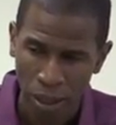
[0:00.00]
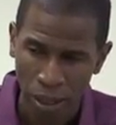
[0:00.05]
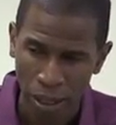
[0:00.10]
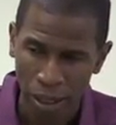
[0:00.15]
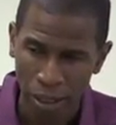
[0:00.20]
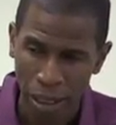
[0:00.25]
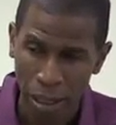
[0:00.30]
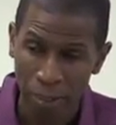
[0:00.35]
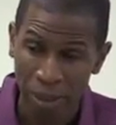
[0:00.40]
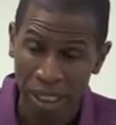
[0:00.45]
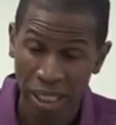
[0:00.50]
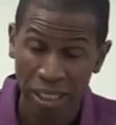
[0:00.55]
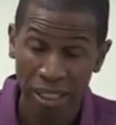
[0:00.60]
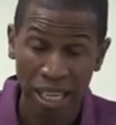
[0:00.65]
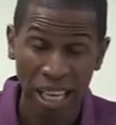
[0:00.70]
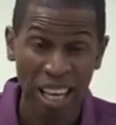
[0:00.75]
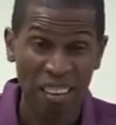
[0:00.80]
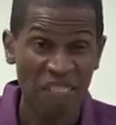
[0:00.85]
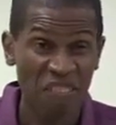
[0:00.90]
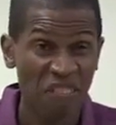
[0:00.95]
And I began
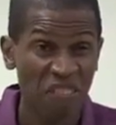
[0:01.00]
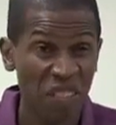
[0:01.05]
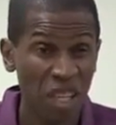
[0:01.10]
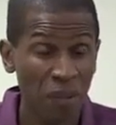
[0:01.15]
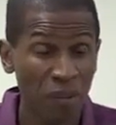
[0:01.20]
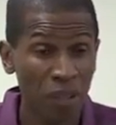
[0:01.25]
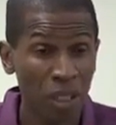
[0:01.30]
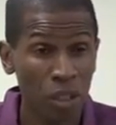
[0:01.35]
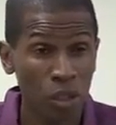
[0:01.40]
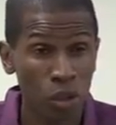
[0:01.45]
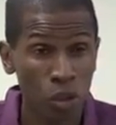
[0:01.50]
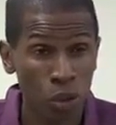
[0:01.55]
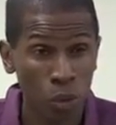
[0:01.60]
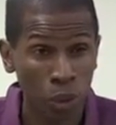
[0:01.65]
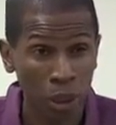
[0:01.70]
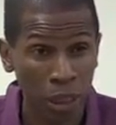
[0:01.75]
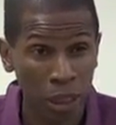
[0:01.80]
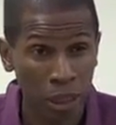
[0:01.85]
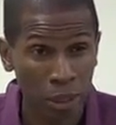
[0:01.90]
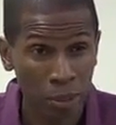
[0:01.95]
to have vivid
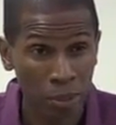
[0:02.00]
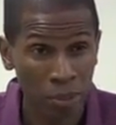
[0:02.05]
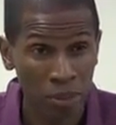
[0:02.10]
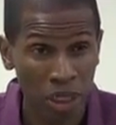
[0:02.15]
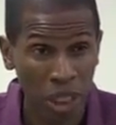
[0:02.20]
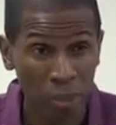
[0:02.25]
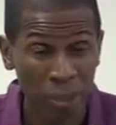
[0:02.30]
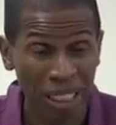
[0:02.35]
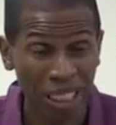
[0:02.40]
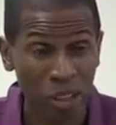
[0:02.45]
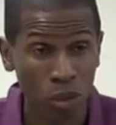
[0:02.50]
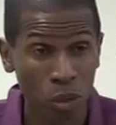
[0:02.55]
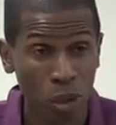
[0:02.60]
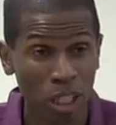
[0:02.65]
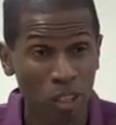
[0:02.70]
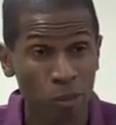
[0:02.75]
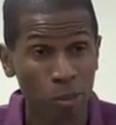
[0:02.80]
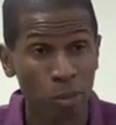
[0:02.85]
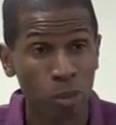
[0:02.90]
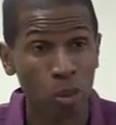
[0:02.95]
dreams. I began to
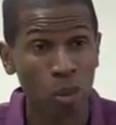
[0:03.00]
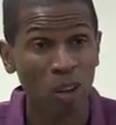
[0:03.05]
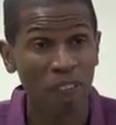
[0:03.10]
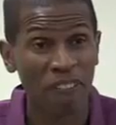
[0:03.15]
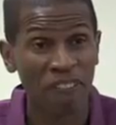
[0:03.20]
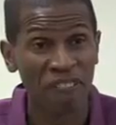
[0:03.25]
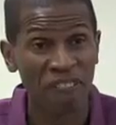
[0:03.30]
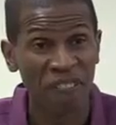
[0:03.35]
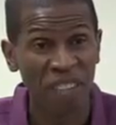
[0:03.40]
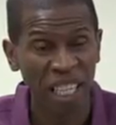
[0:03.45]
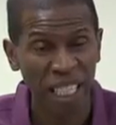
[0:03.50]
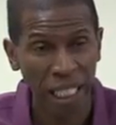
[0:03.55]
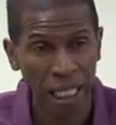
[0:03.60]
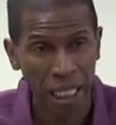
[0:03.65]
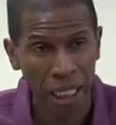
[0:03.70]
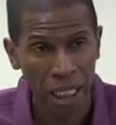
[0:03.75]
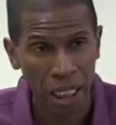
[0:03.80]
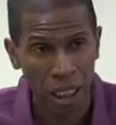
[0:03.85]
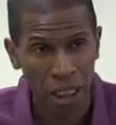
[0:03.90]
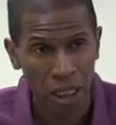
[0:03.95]
have
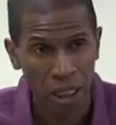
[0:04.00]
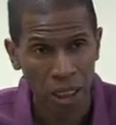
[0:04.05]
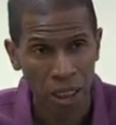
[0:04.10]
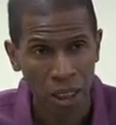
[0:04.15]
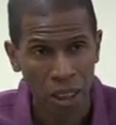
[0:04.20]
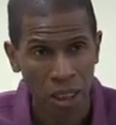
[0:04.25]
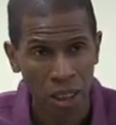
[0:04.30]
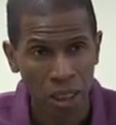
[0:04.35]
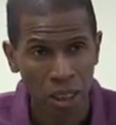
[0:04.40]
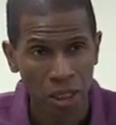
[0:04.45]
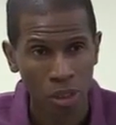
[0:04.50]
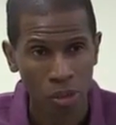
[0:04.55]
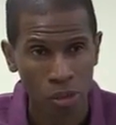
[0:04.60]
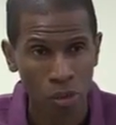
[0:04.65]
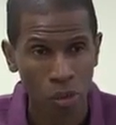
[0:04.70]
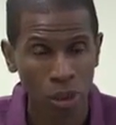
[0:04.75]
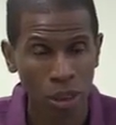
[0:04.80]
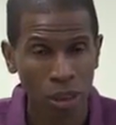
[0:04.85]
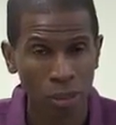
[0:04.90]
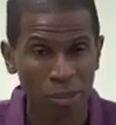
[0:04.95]
prophetic
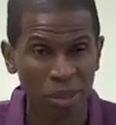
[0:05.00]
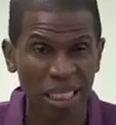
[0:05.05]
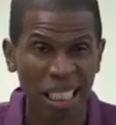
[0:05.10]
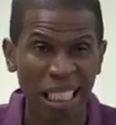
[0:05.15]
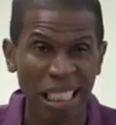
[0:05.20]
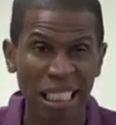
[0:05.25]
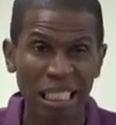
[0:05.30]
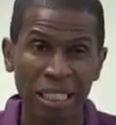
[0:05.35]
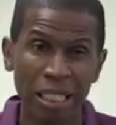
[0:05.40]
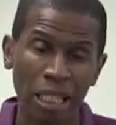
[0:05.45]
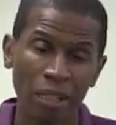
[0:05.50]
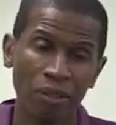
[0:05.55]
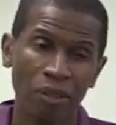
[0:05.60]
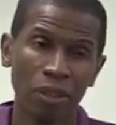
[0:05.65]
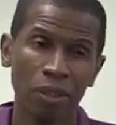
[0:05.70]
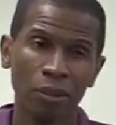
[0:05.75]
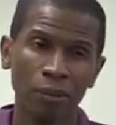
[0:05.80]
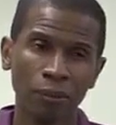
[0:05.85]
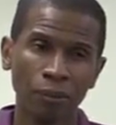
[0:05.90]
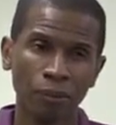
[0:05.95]
dreams like
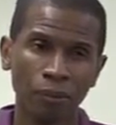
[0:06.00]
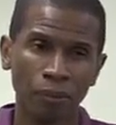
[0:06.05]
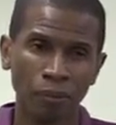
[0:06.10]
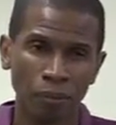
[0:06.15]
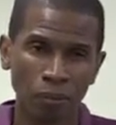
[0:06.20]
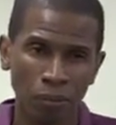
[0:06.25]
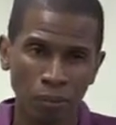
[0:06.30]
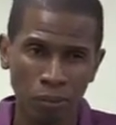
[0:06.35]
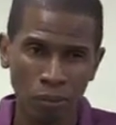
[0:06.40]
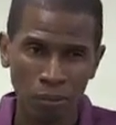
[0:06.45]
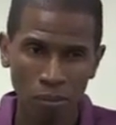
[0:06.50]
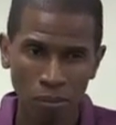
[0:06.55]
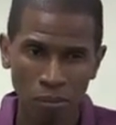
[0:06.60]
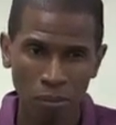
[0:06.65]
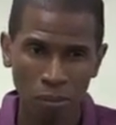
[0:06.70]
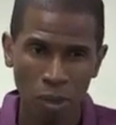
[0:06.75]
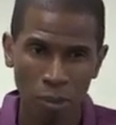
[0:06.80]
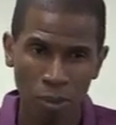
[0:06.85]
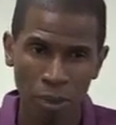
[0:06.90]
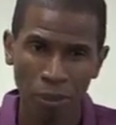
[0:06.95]
never
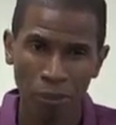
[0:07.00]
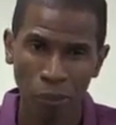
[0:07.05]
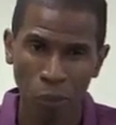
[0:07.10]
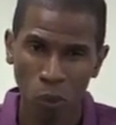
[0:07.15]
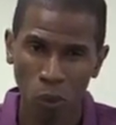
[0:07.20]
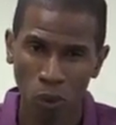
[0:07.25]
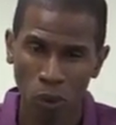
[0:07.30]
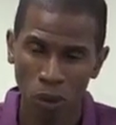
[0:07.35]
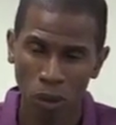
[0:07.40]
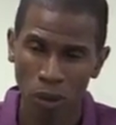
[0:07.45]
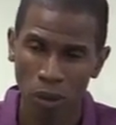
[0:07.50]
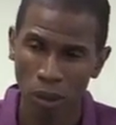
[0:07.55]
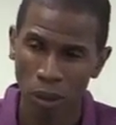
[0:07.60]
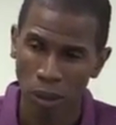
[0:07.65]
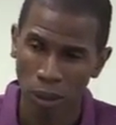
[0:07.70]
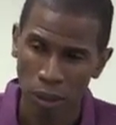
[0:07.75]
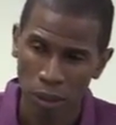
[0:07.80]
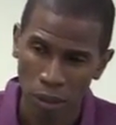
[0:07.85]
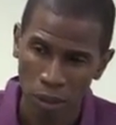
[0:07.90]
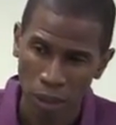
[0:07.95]
before.
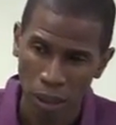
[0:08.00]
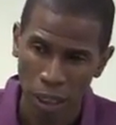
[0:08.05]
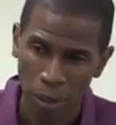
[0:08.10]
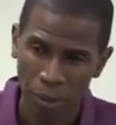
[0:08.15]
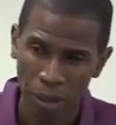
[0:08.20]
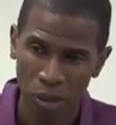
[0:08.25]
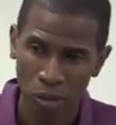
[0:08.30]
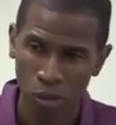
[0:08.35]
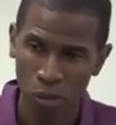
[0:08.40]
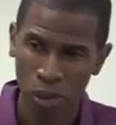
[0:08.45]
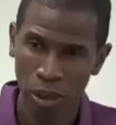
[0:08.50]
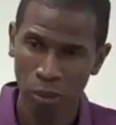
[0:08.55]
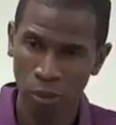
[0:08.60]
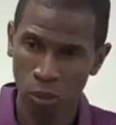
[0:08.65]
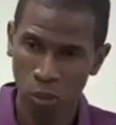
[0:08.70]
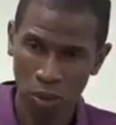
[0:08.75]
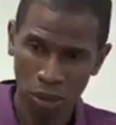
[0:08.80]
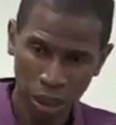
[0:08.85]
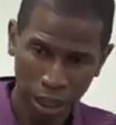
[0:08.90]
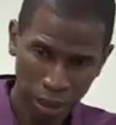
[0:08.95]
I mean,
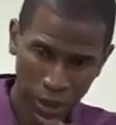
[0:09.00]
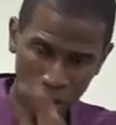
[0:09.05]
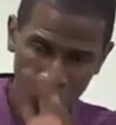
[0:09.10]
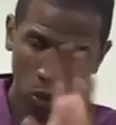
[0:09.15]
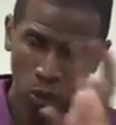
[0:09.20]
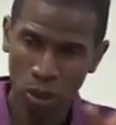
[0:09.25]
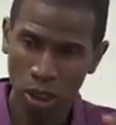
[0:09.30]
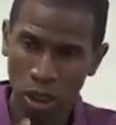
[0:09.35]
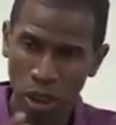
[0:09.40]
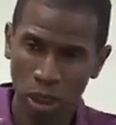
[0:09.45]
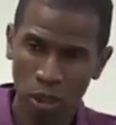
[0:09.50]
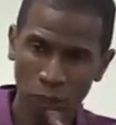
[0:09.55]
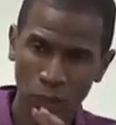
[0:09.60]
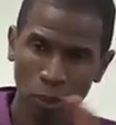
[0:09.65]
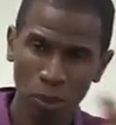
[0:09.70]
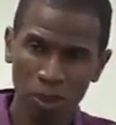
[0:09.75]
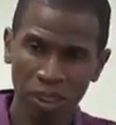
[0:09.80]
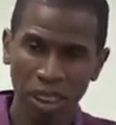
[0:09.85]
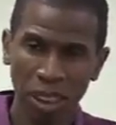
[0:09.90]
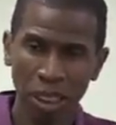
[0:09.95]
dreams were like so
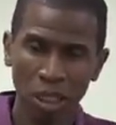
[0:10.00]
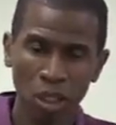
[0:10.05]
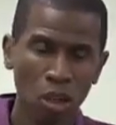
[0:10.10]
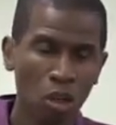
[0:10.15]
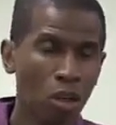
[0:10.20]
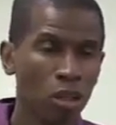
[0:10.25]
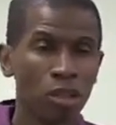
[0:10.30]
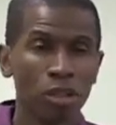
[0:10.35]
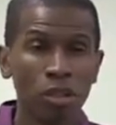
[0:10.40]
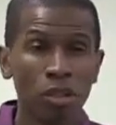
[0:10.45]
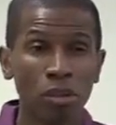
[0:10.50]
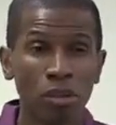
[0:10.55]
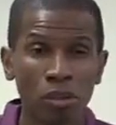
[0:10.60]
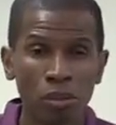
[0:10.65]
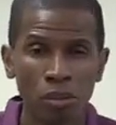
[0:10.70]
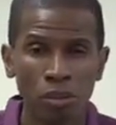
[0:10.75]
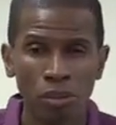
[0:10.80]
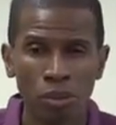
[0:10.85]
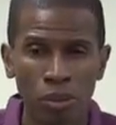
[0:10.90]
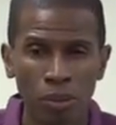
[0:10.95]
colorful, it was like
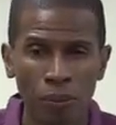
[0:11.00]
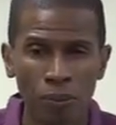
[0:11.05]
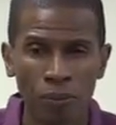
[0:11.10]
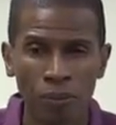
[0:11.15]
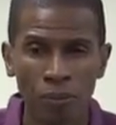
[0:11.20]
cartoons.